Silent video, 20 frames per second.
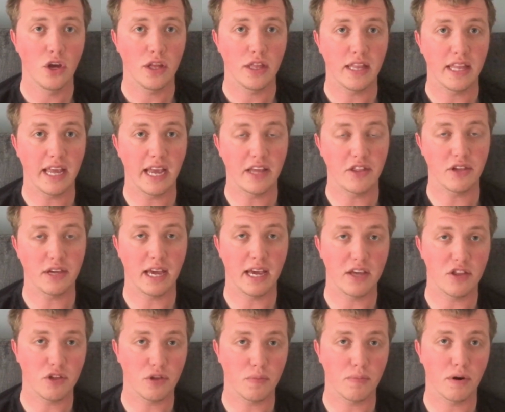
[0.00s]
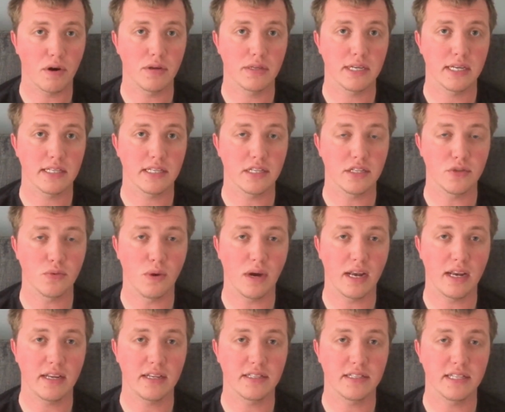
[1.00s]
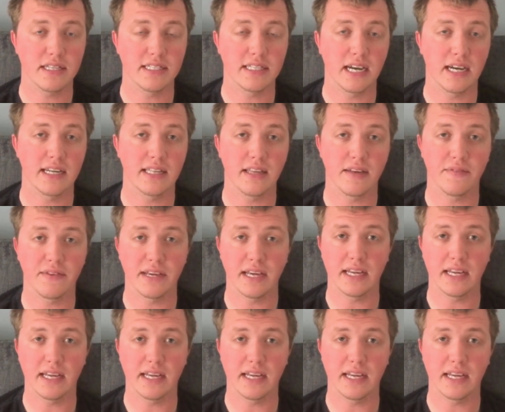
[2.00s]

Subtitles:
the educational process as well as the scientific